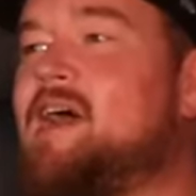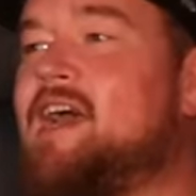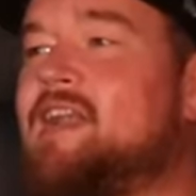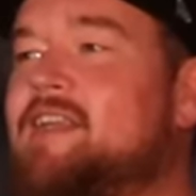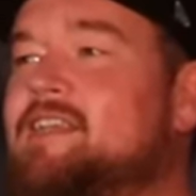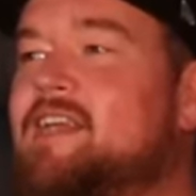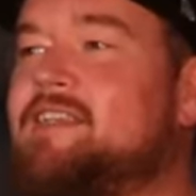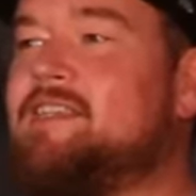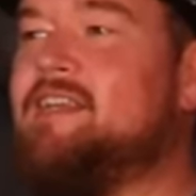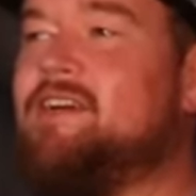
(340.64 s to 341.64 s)
back in the
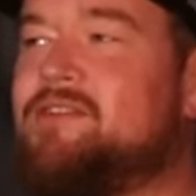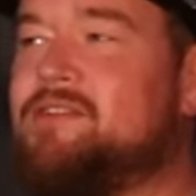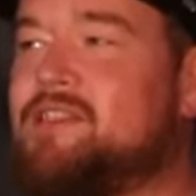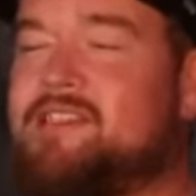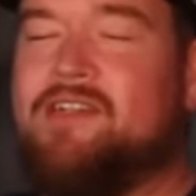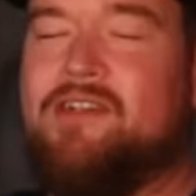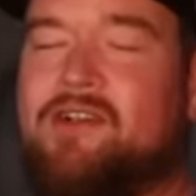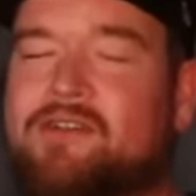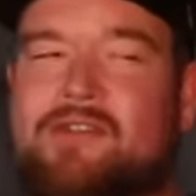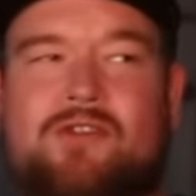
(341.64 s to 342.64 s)
1800s, these
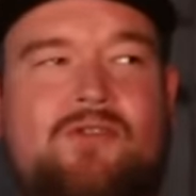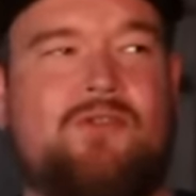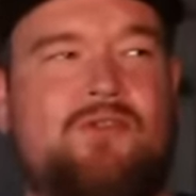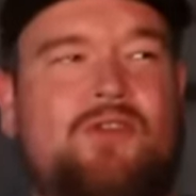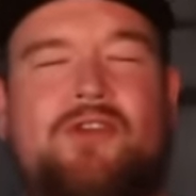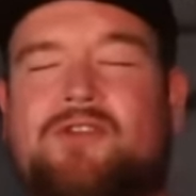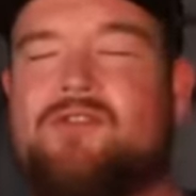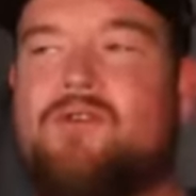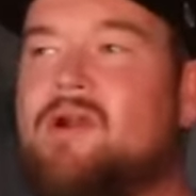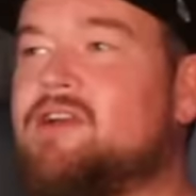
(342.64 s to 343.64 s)
executions drew
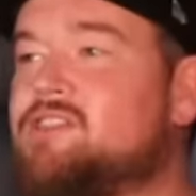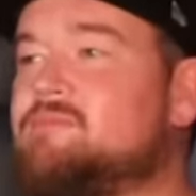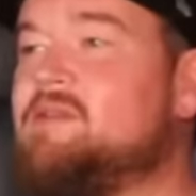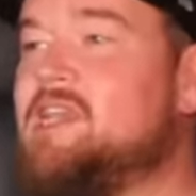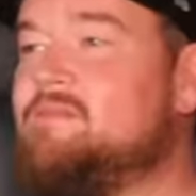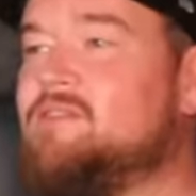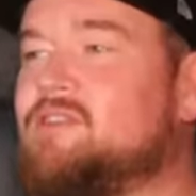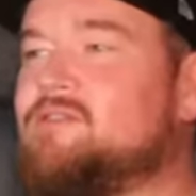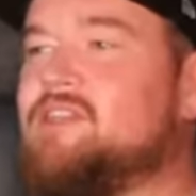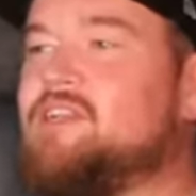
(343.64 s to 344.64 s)
huge crowds of
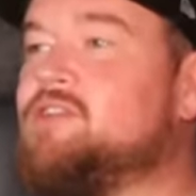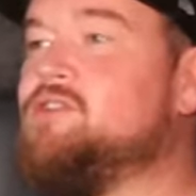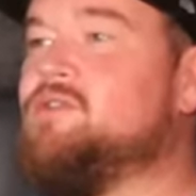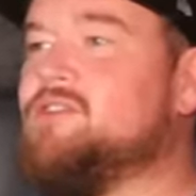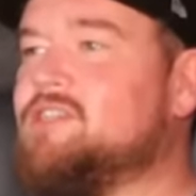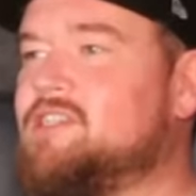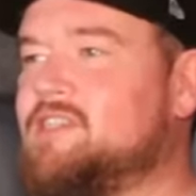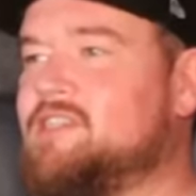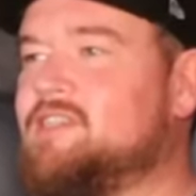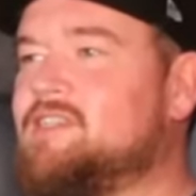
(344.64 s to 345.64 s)
people. It was like a tourist
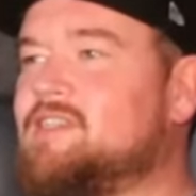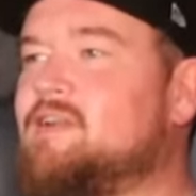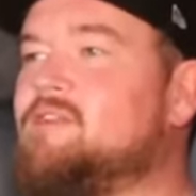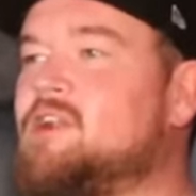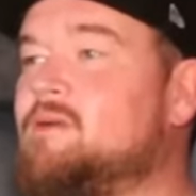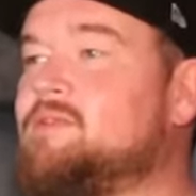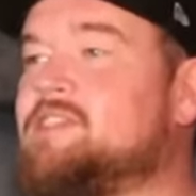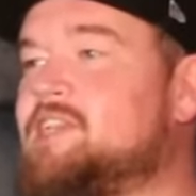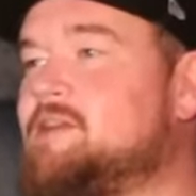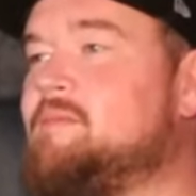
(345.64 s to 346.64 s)
thing. They would come
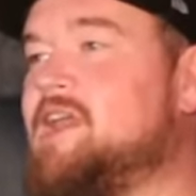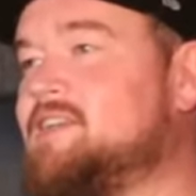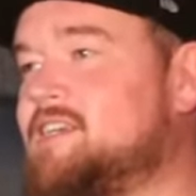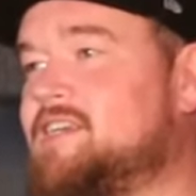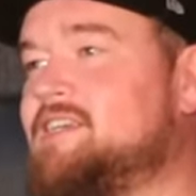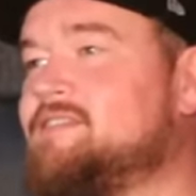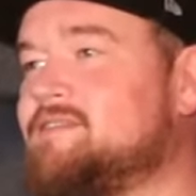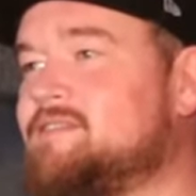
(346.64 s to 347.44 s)
to see a man die.